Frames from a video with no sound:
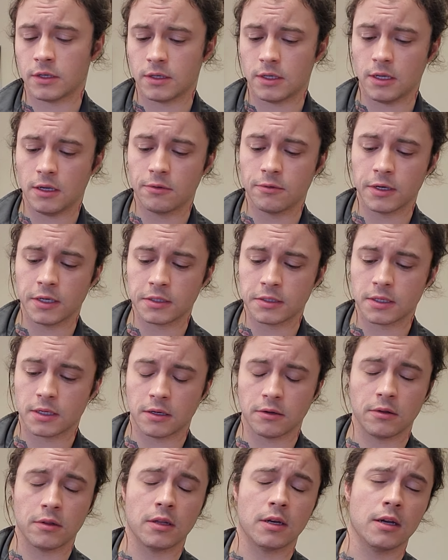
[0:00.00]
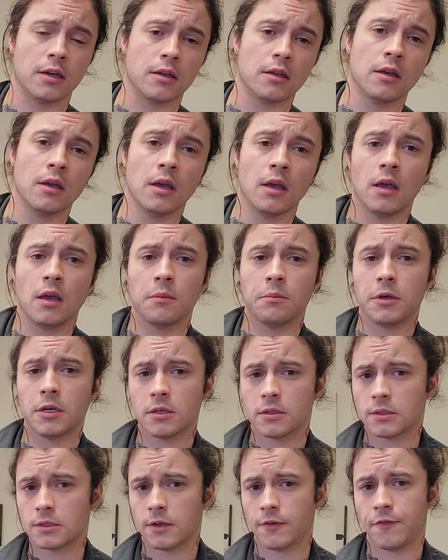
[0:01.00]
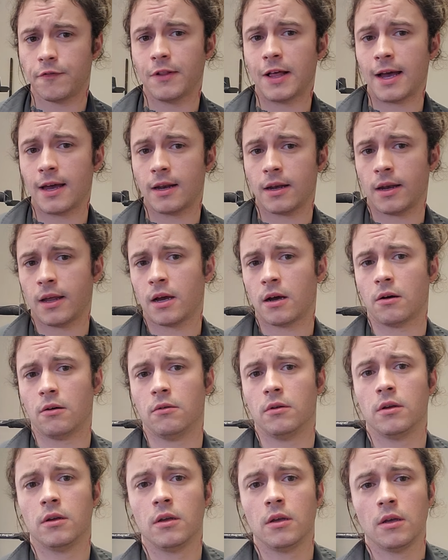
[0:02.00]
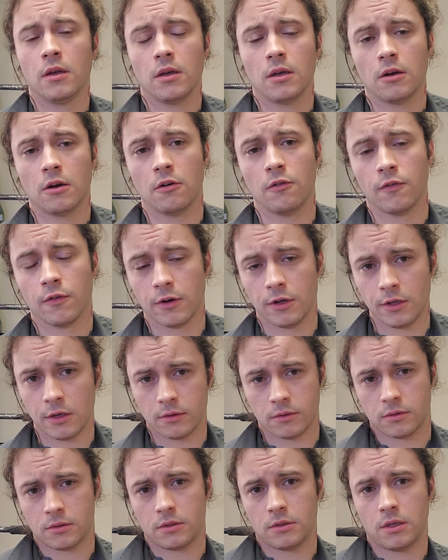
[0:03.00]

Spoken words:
D-rings I don't like because they flatten out over use.